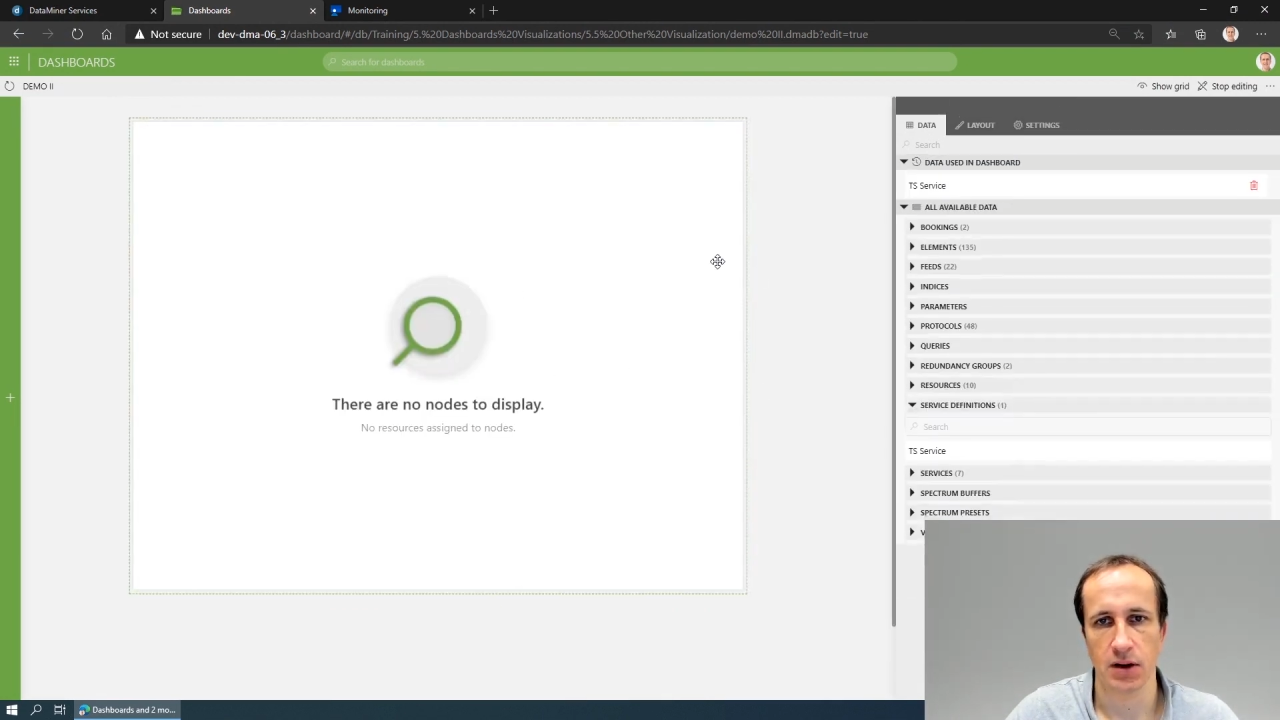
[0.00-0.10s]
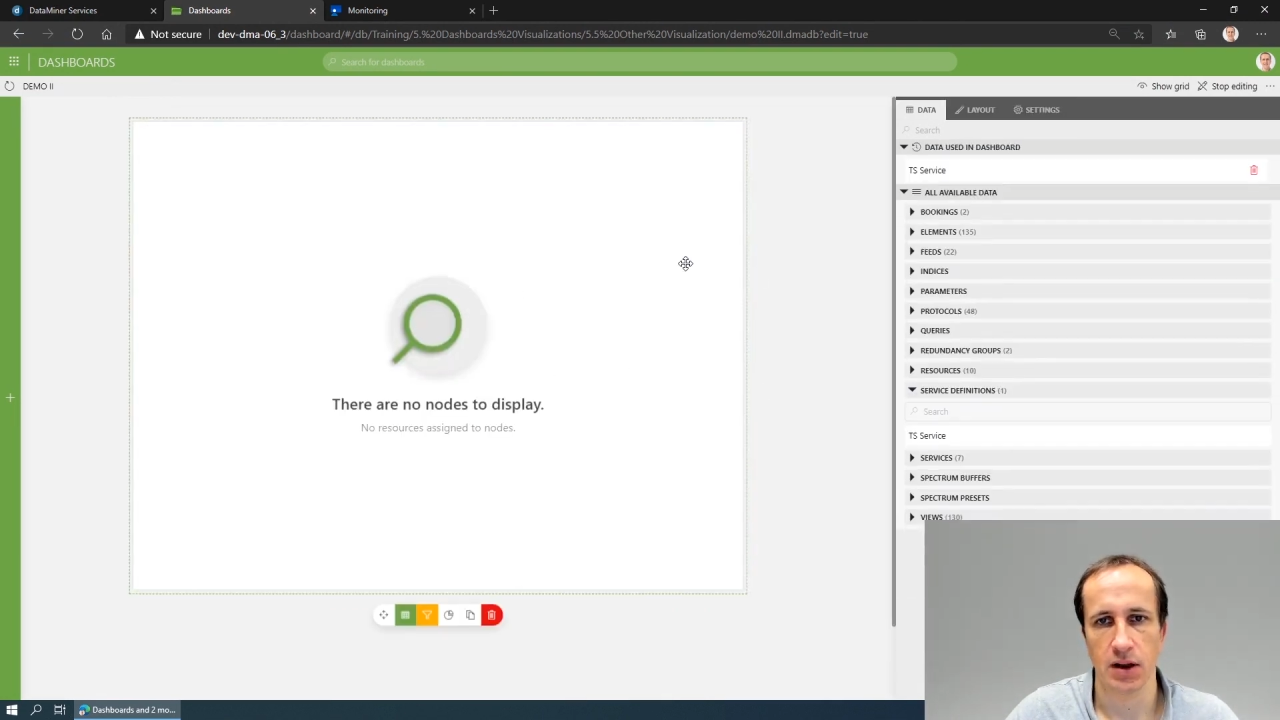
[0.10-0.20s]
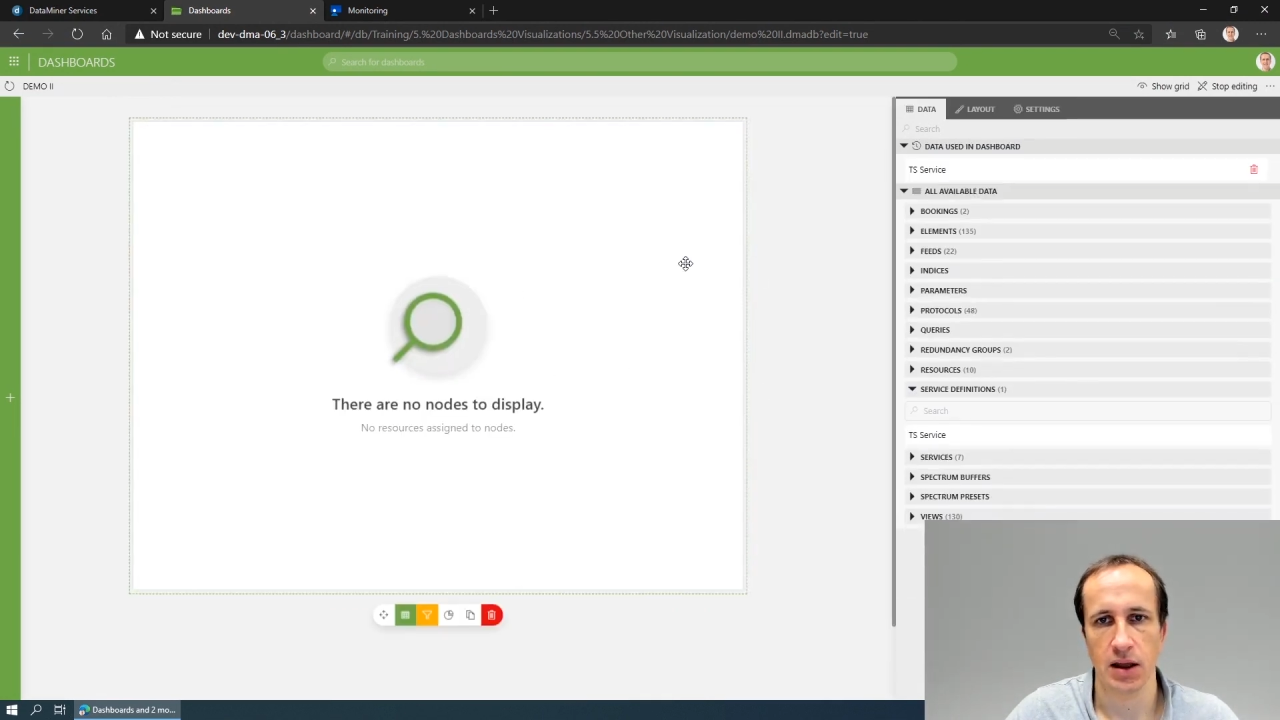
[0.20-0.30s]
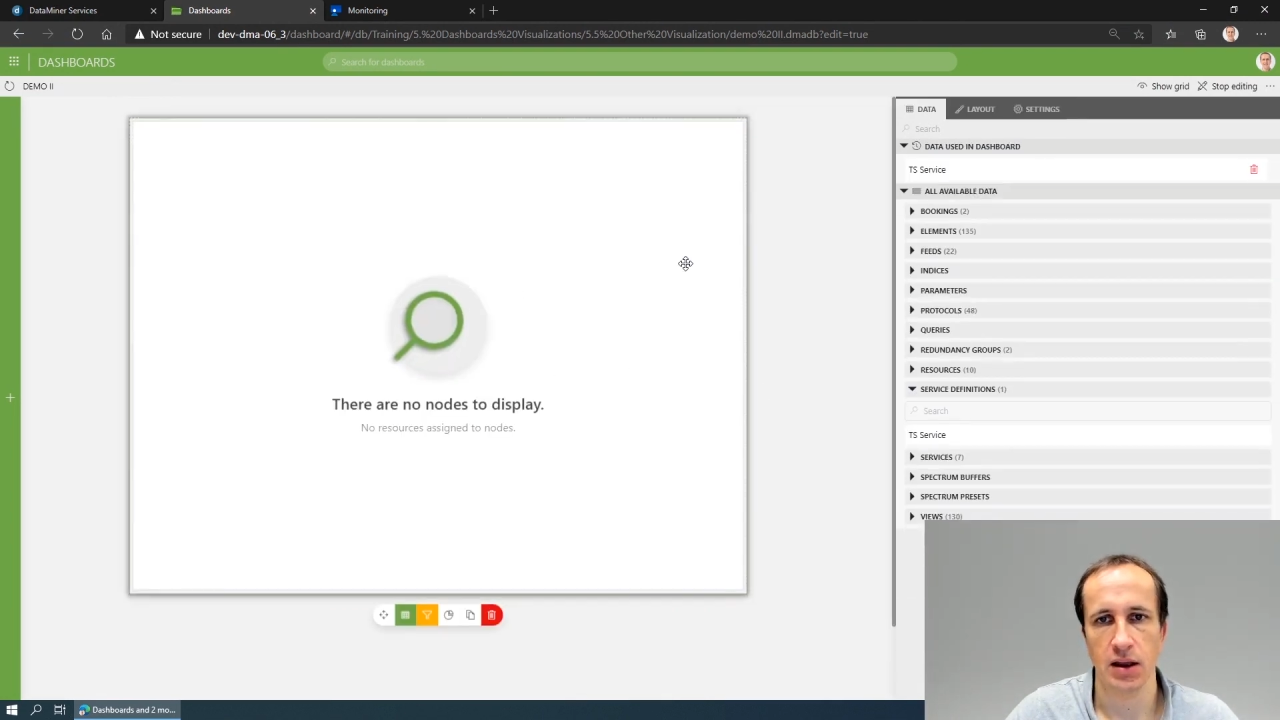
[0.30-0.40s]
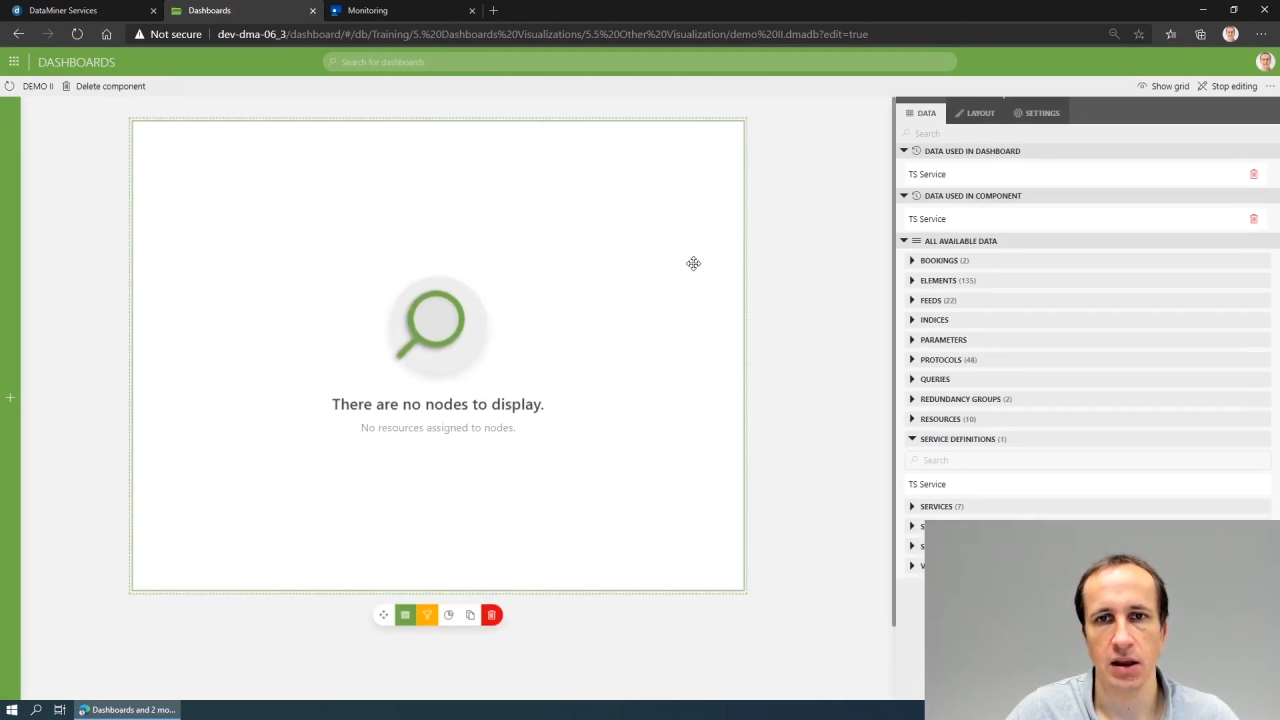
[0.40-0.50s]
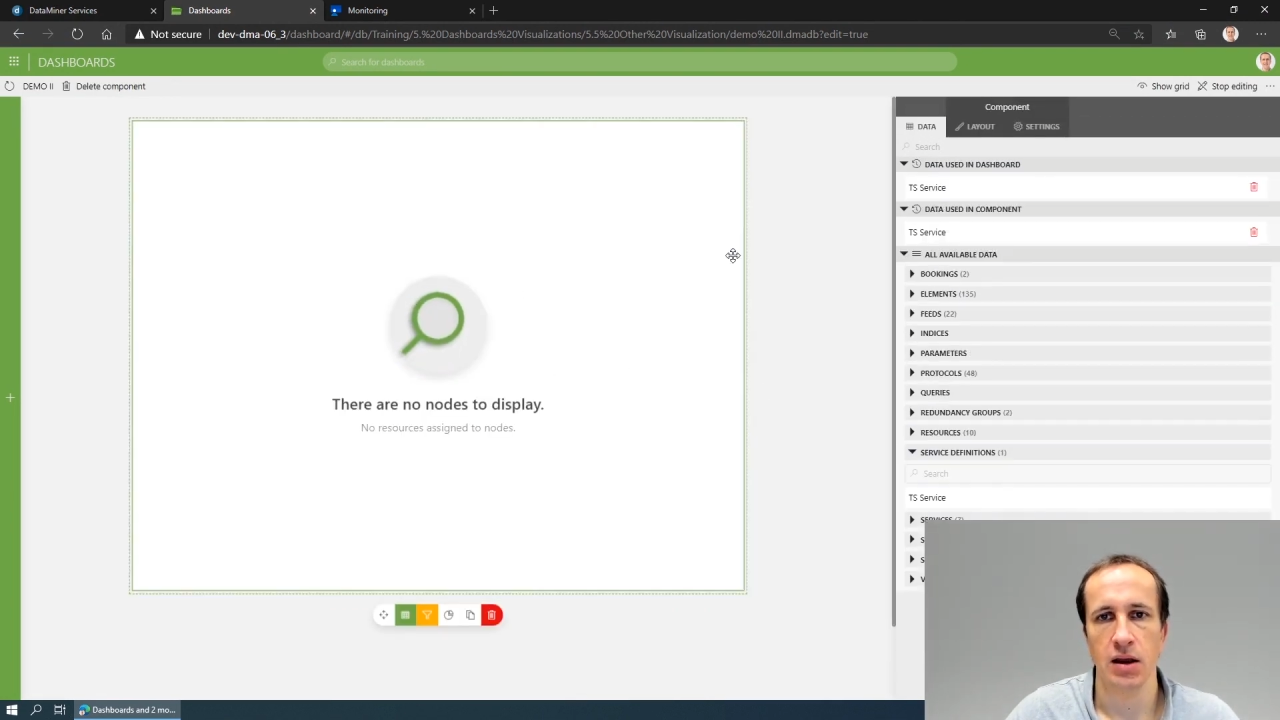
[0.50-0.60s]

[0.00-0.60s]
Okay,